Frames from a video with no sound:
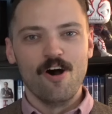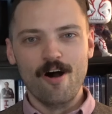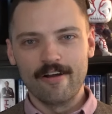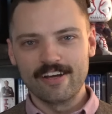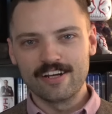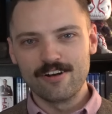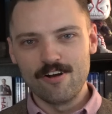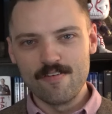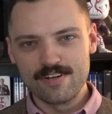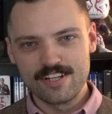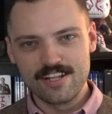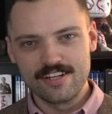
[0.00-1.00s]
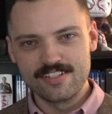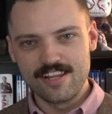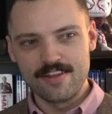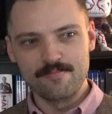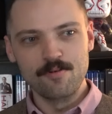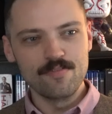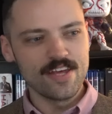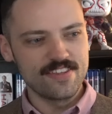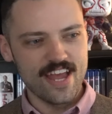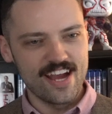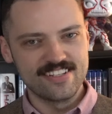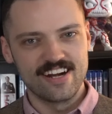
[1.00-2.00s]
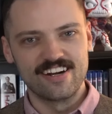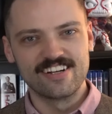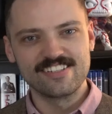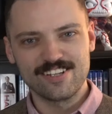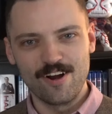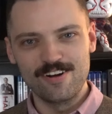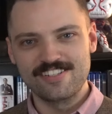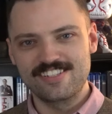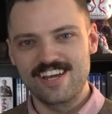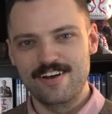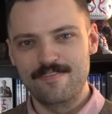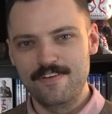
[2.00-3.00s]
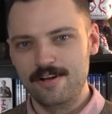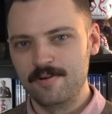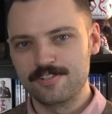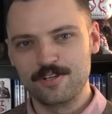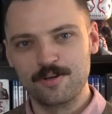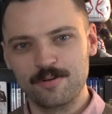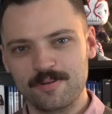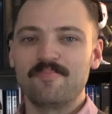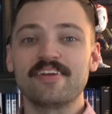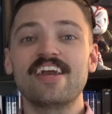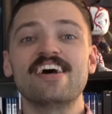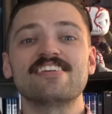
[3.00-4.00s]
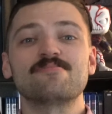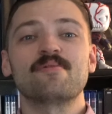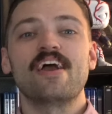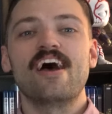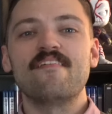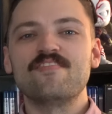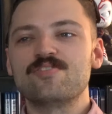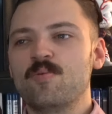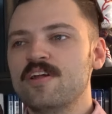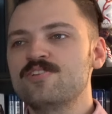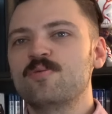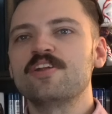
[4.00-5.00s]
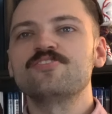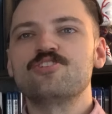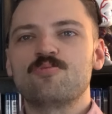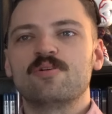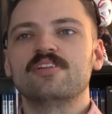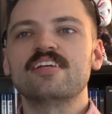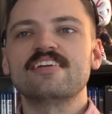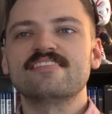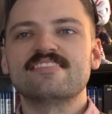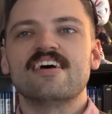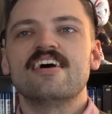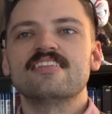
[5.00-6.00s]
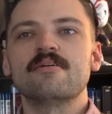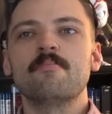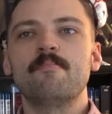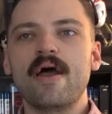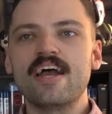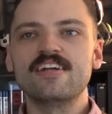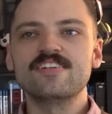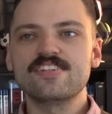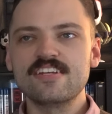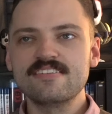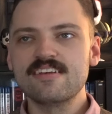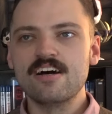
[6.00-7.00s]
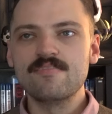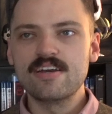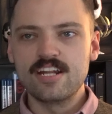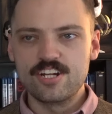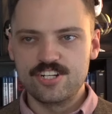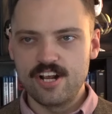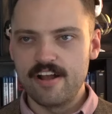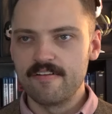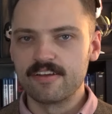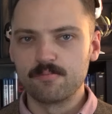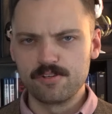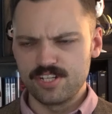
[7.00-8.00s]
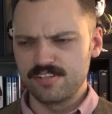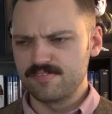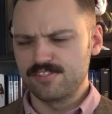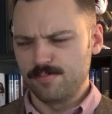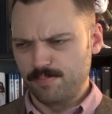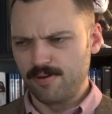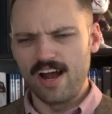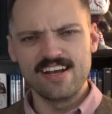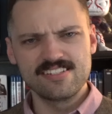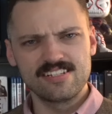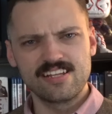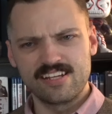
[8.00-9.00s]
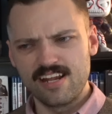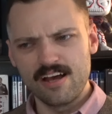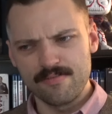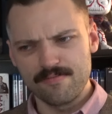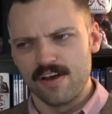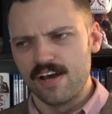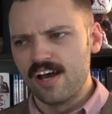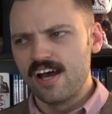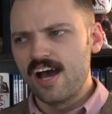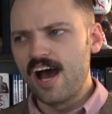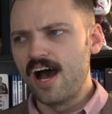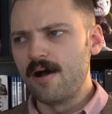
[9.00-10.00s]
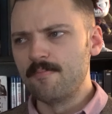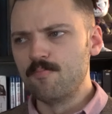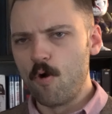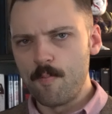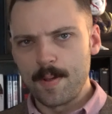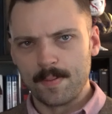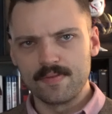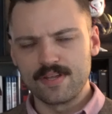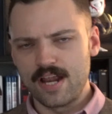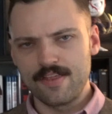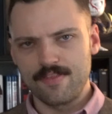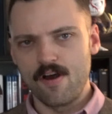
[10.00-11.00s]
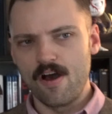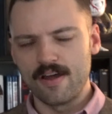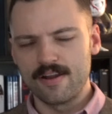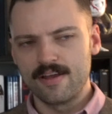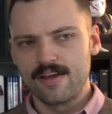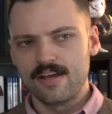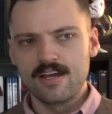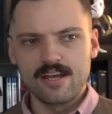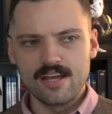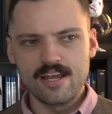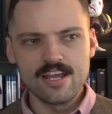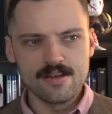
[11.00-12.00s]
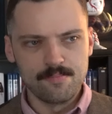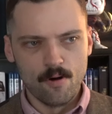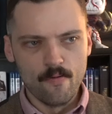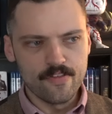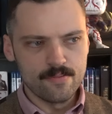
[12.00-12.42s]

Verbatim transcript: oh, we're gonna go over to the to the movie theater and course yeah, film or two. But yes, we have the 2022 release the Banshees of Inisherin, which uh, surprisingly enough, uh, more people than I thought both